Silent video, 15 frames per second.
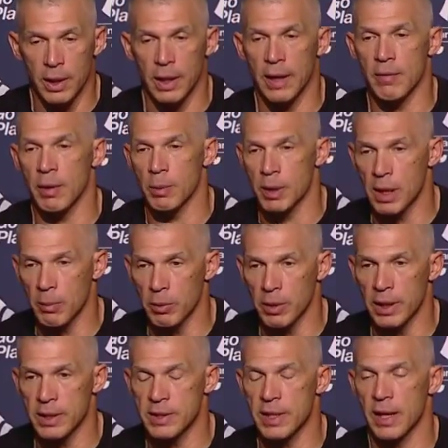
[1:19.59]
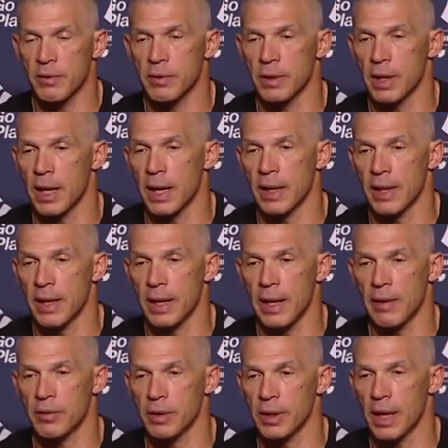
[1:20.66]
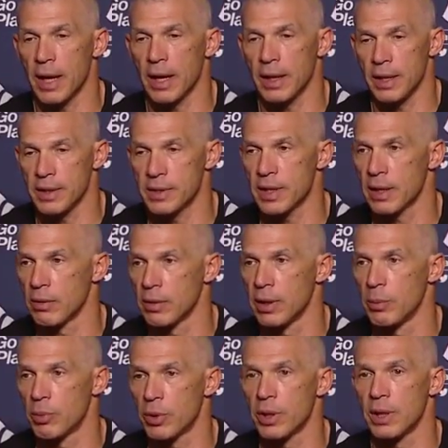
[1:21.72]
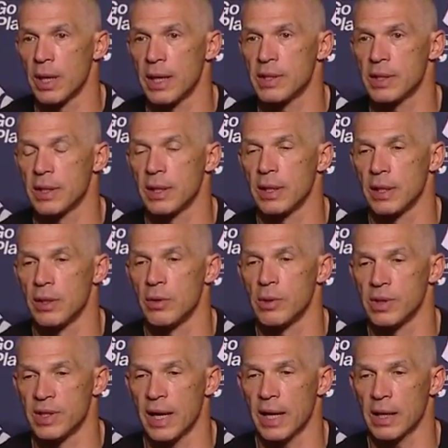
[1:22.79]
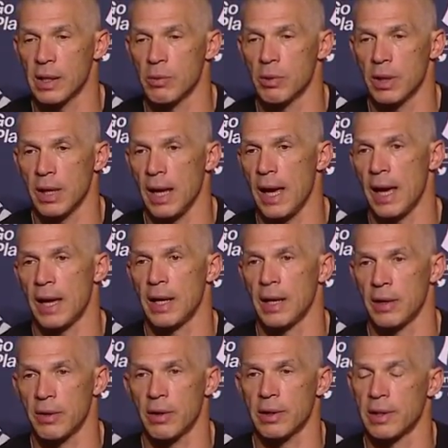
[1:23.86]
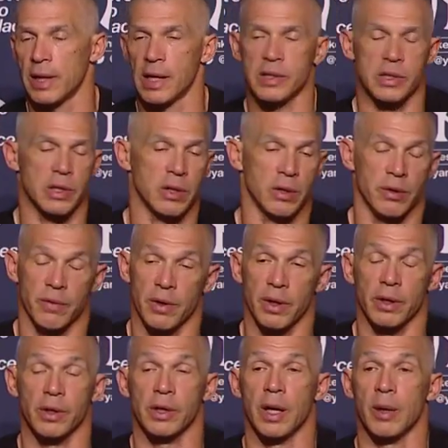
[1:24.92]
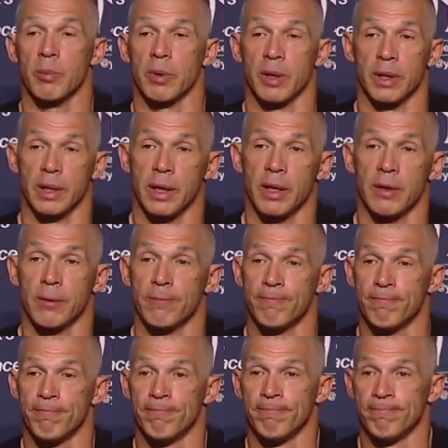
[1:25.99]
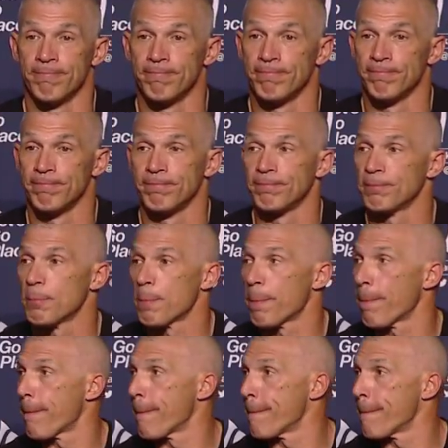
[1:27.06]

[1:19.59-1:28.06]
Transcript: He gave up a couple hits after that, and then after that, he settled in pretty nicely and knew exactly what he had. And I thought they executed a very good game plan together. Kenny and Dan.